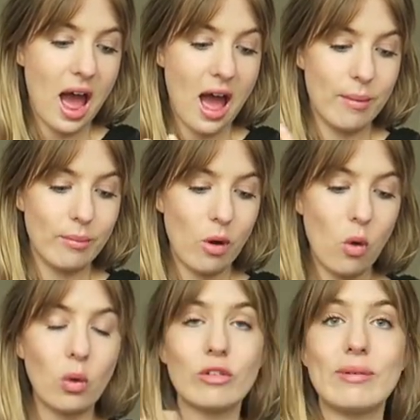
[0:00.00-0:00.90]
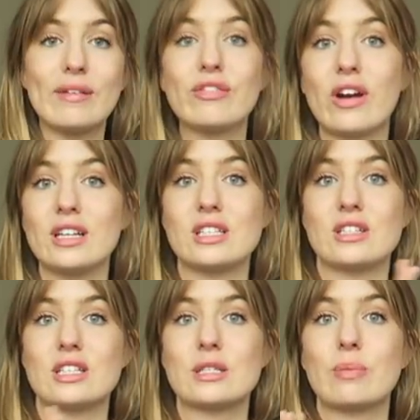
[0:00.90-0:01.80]
um, all of my friends
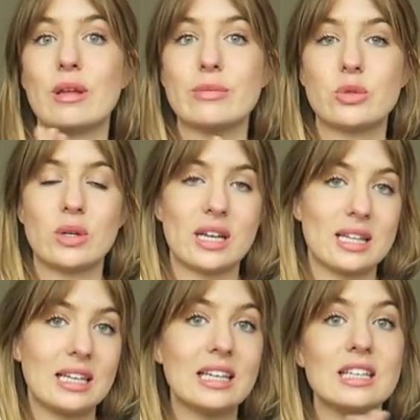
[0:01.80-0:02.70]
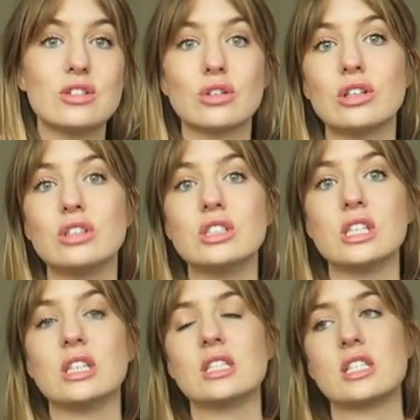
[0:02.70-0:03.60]
are split between either Leeds or
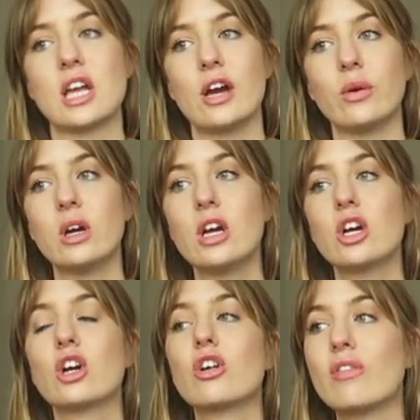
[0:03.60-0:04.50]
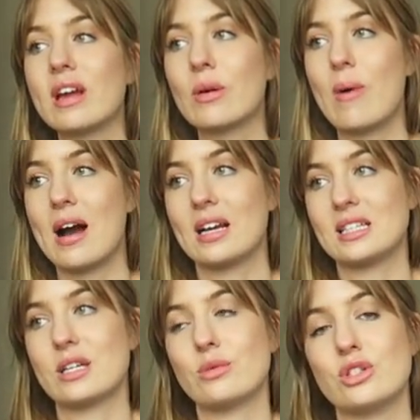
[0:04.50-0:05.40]
London and so career
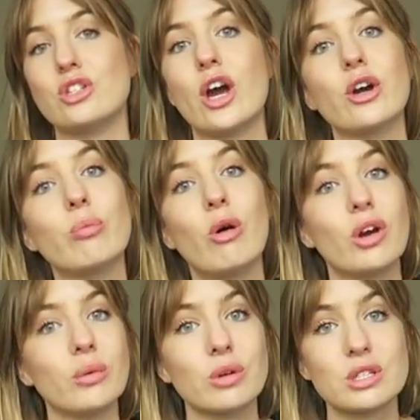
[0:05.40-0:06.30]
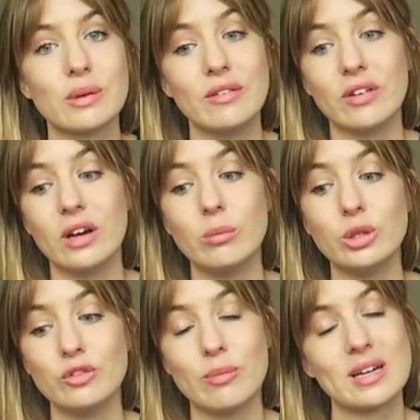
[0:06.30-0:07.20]
wise there was no point whatsoever
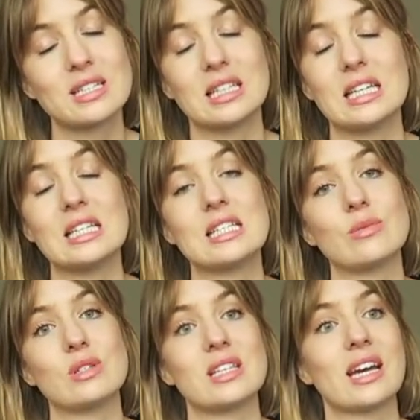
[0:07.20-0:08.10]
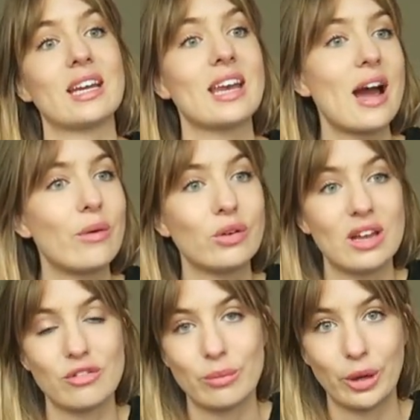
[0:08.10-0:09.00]
moving back to Leeds it was like a now or
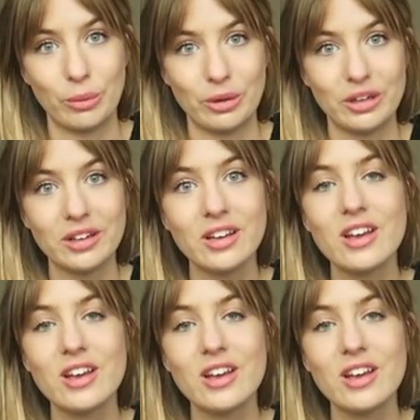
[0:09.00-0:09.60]
never moment